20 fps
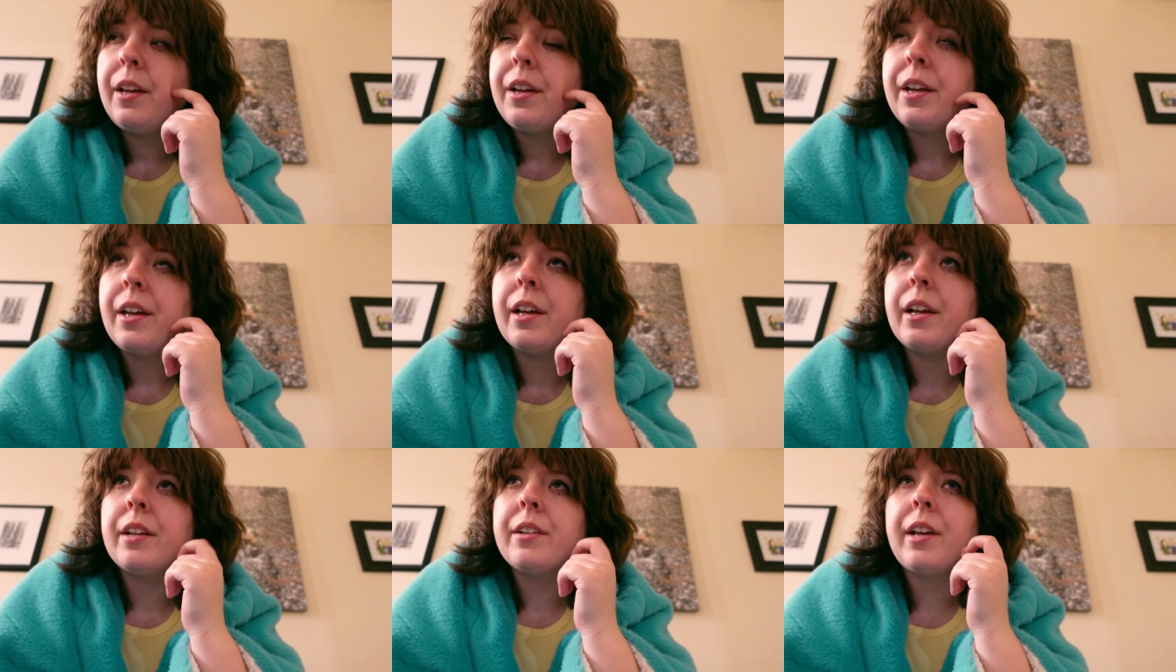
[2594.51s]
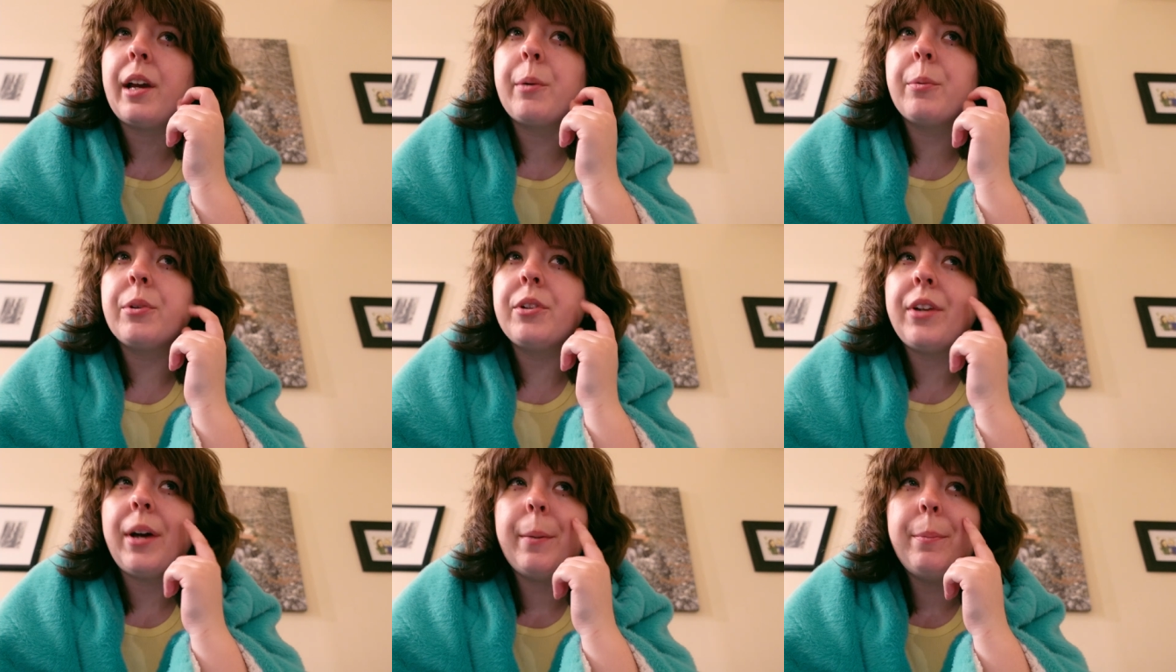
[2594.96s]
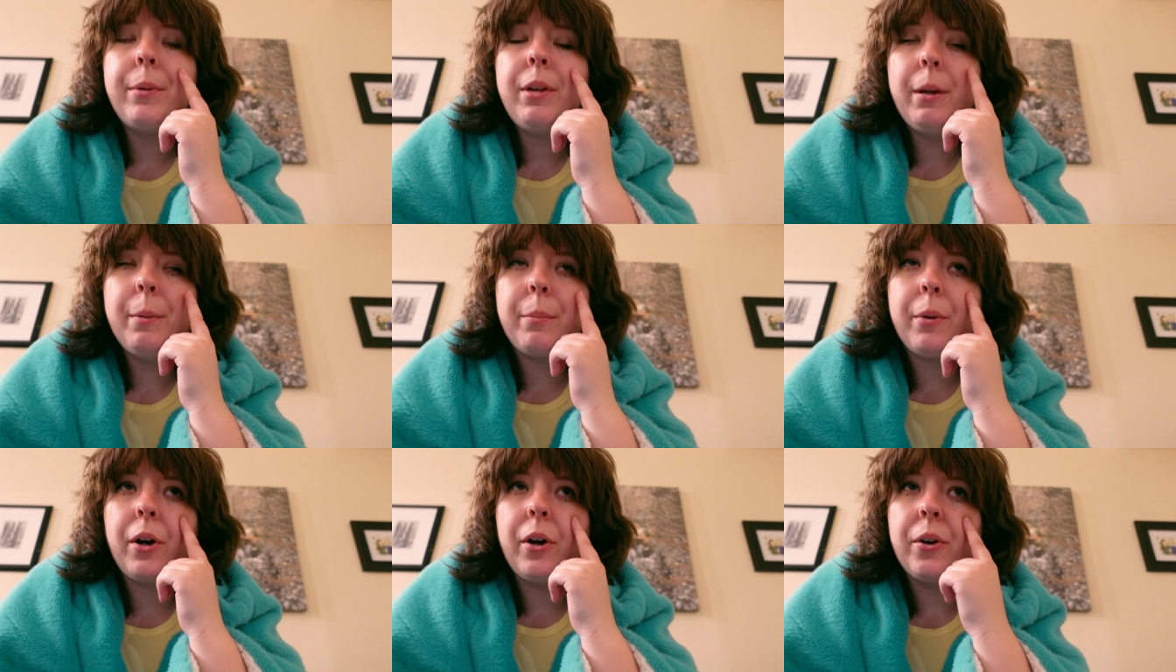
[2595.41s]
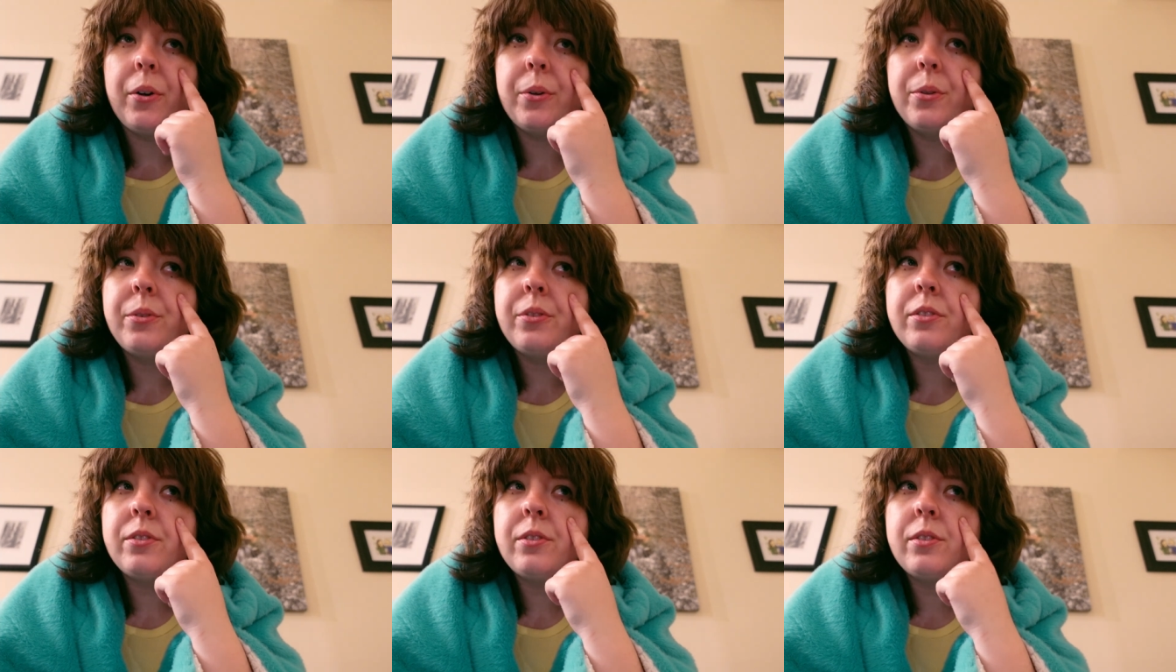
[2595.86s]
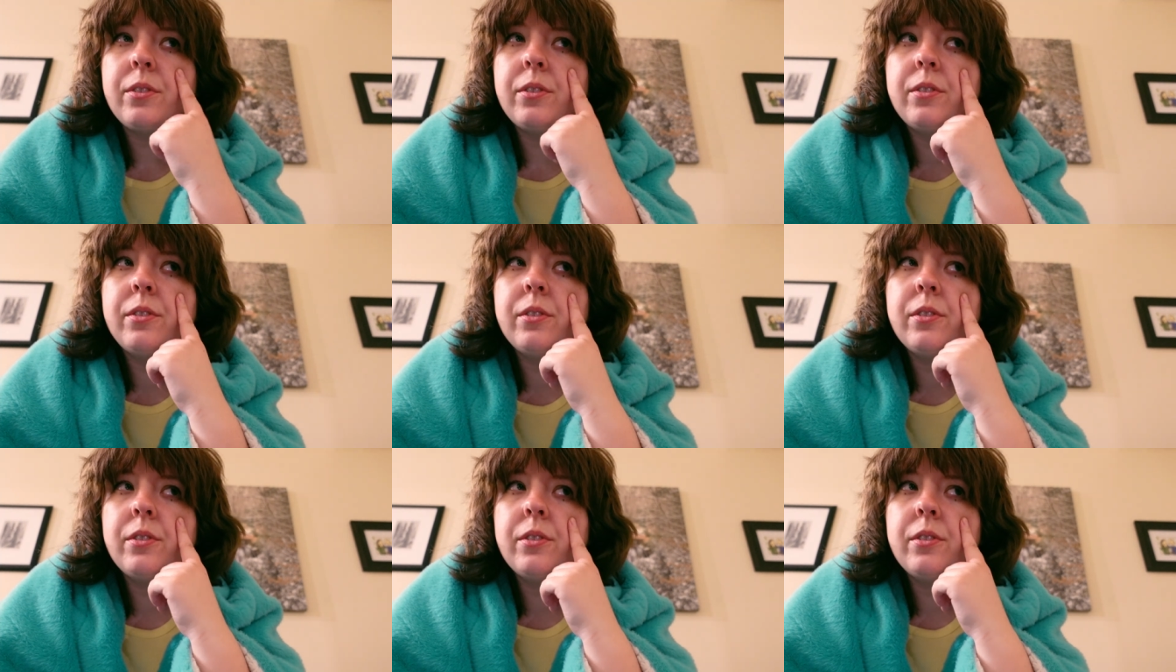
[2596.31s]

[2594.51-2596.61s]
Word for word: and I would not be opposed